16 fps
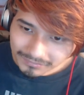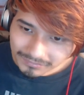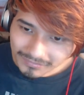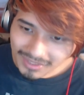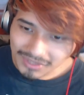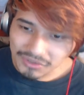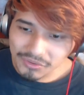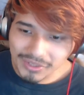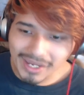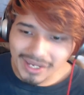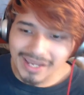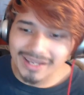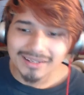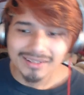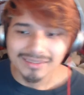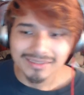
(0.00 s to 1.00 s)
You can't
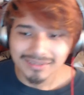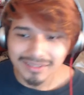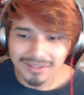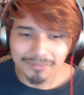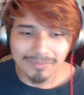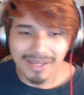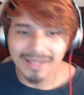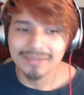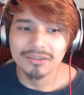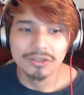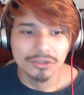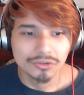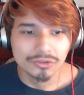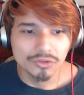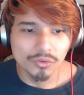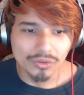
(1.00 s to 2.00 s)
let a man
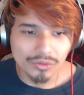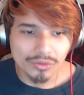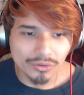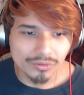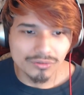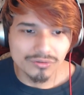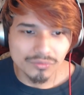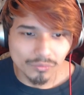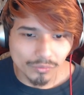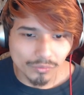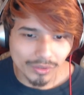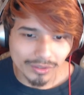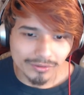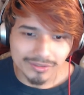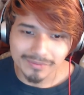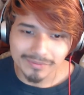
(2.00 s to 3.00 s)
do a girl's work
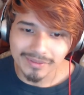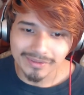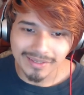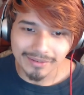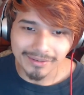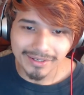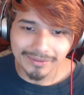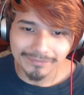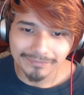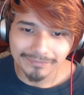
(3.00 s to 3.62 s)
or something like that, right?